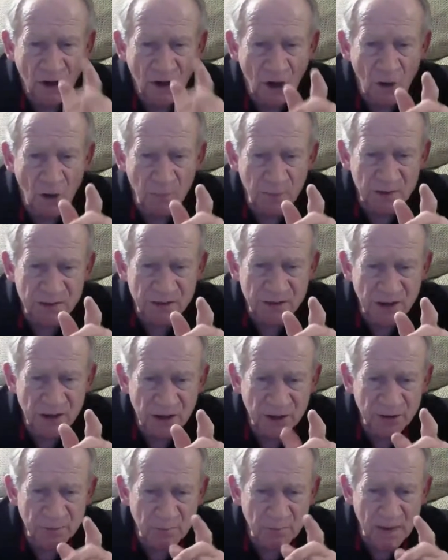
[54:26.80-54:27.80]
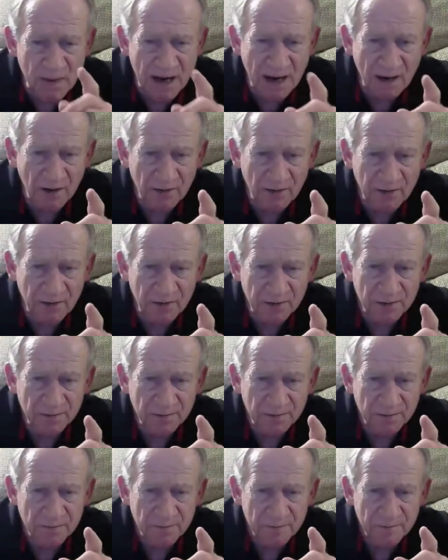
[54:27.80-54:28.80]
opens his mouth,
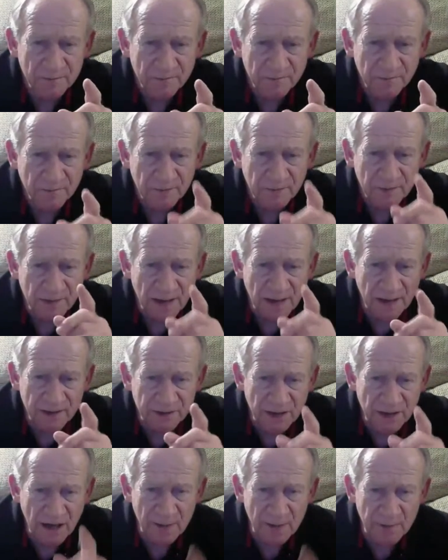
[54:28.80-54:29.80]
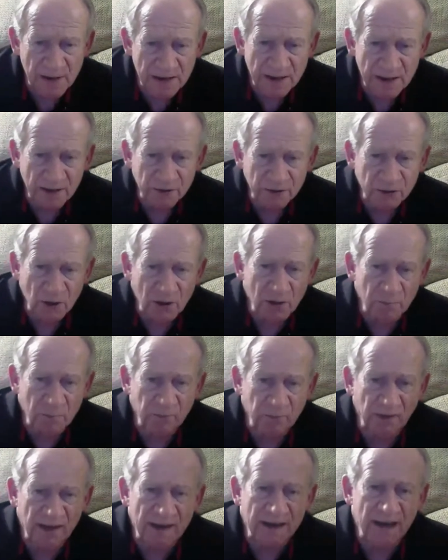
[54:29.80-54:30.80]
next time he gets on a
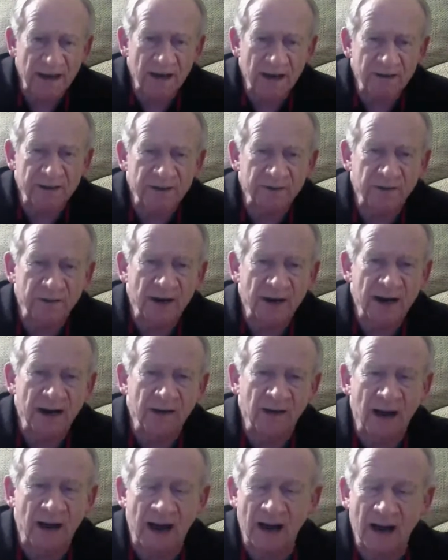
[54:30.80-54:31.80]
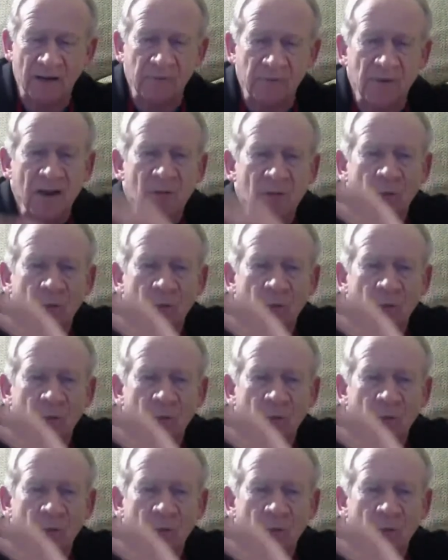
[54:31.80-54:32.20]
plane, I'll